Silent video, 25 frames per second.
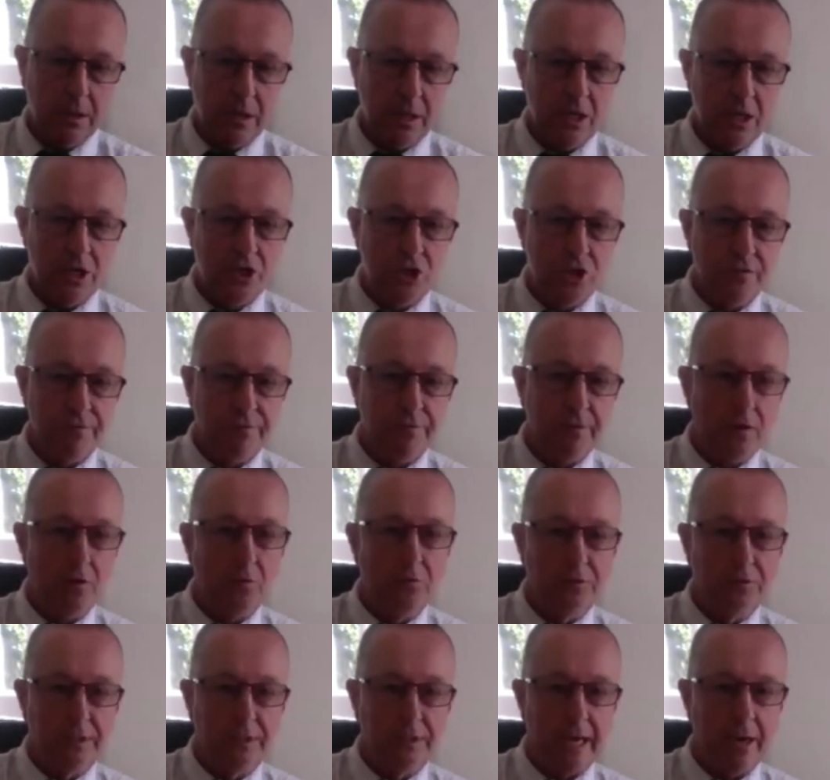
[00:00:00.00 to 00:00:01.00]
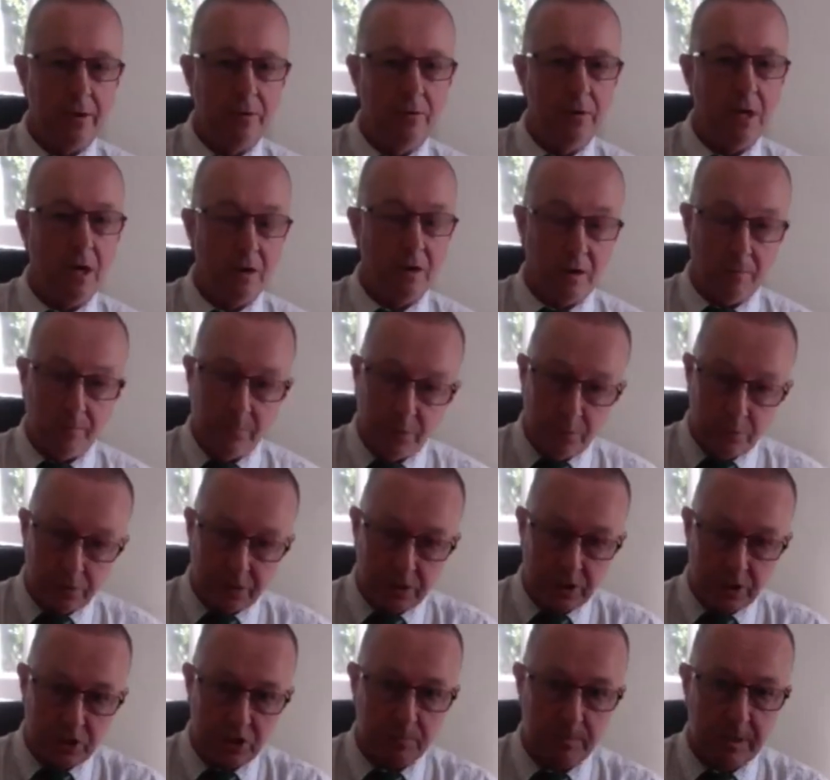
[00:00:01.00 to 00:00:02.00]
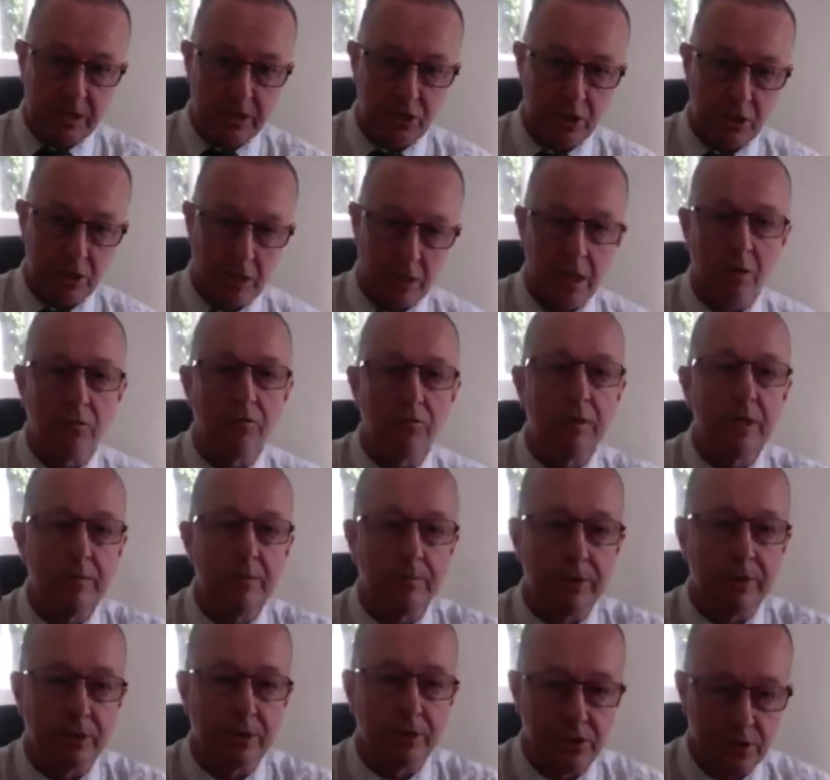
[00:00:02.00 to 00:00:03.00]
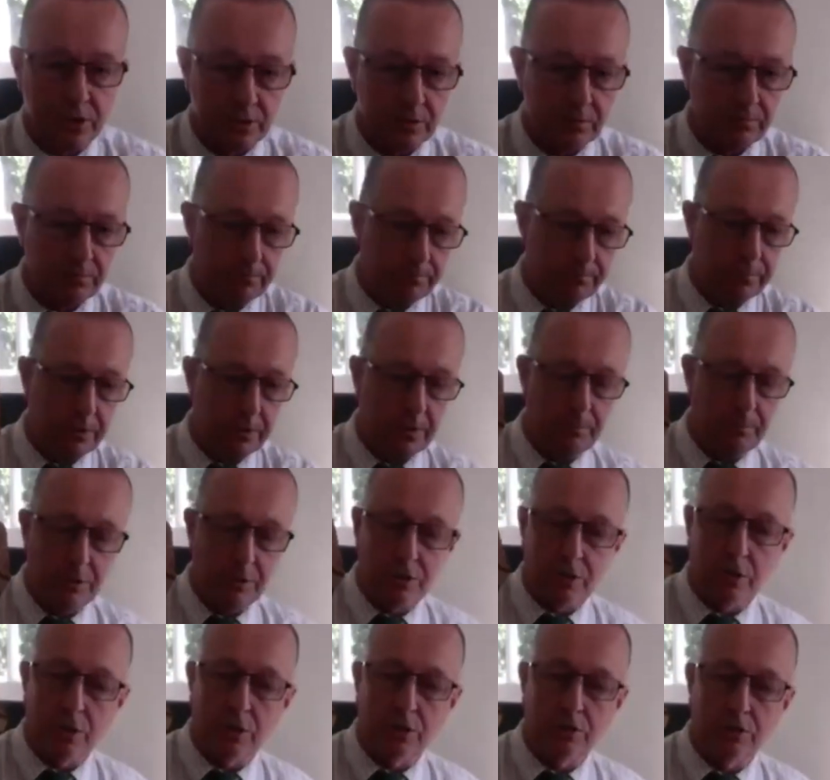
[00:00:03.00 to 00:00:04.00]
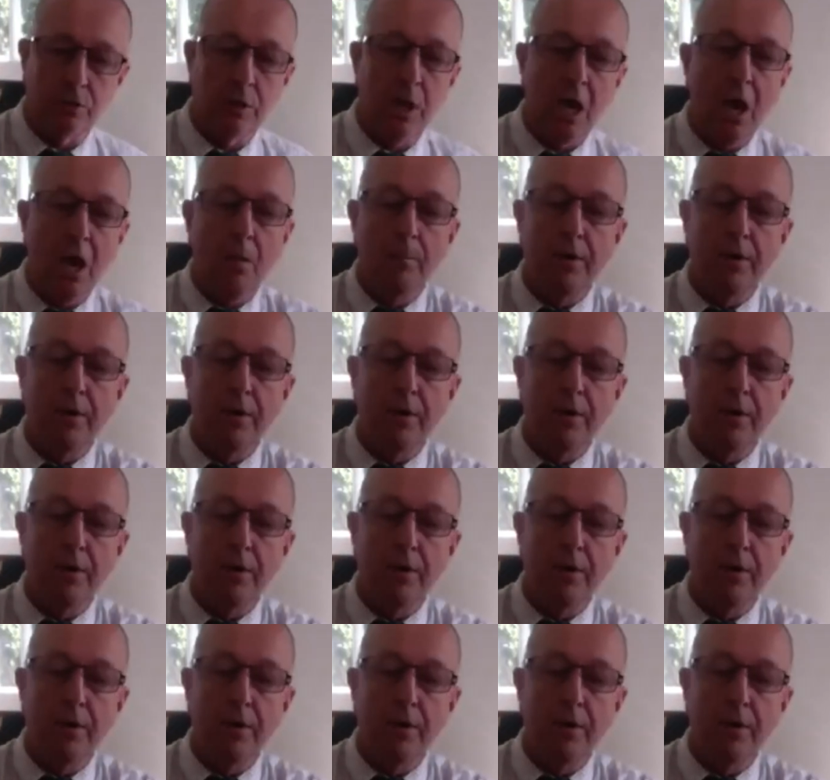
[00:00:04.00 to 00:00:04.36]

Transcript: It's your fold down, and I bought this specially, I'll reimburse the BPCA.